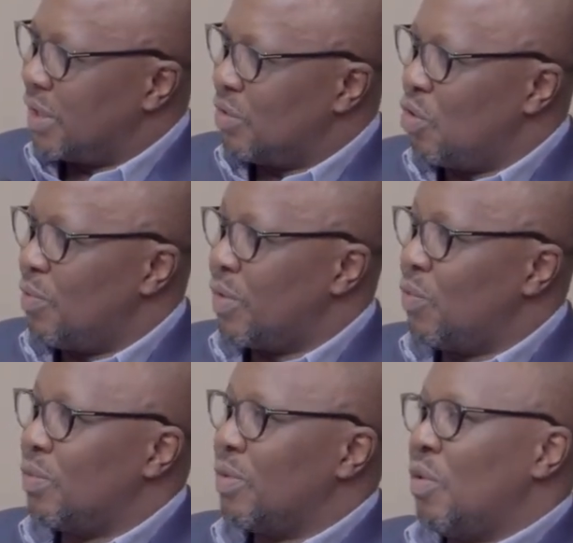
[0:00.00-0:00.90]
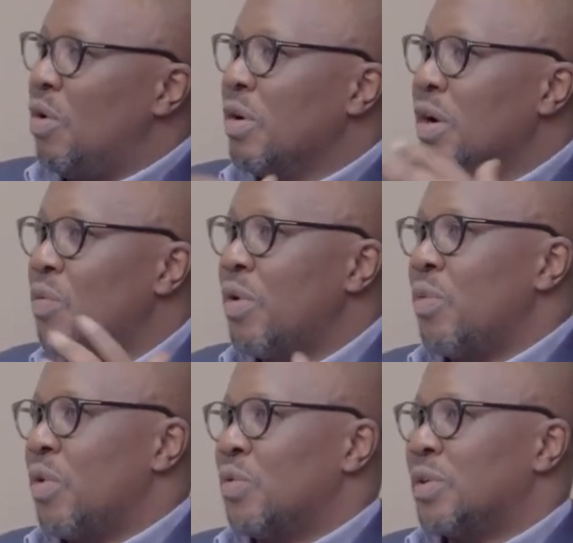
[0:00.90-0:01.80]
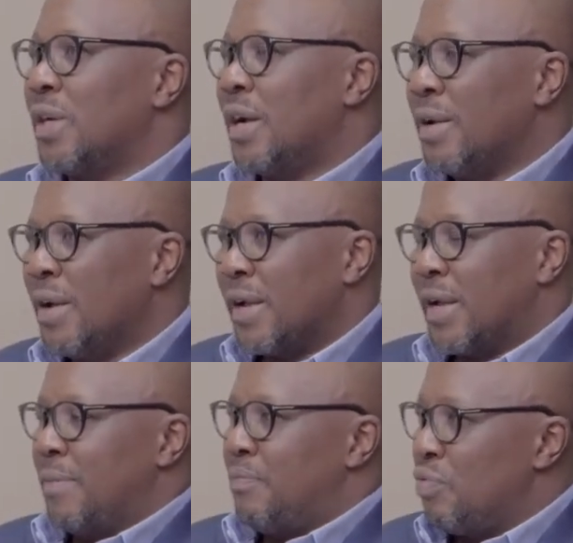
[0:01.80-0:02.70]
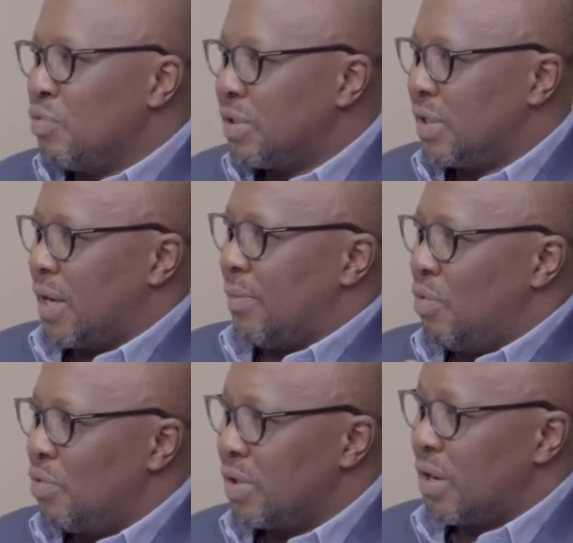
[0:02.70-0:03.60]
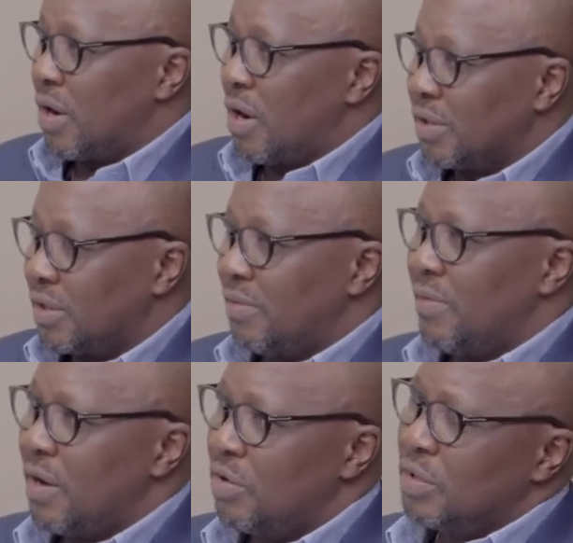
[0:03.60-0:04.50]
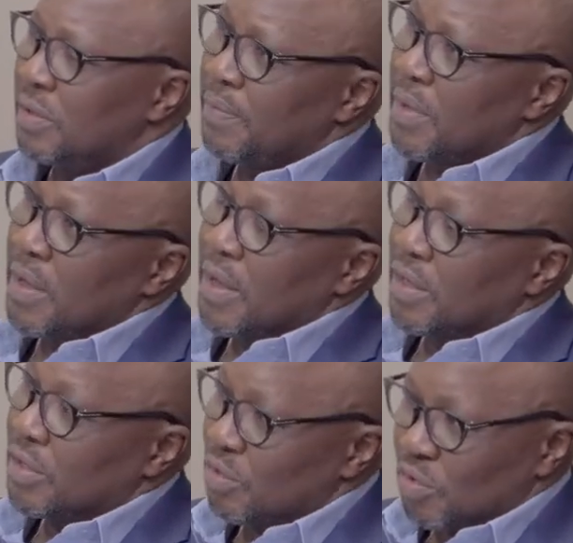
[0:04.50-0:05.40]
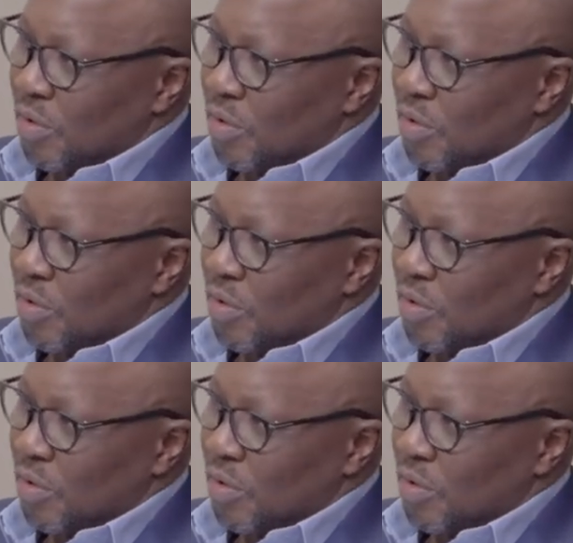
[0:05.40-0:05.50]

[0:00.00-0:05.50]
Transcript: at home, and the only way we could try and keep pushing and upholding our mm-hmm. cultural values is through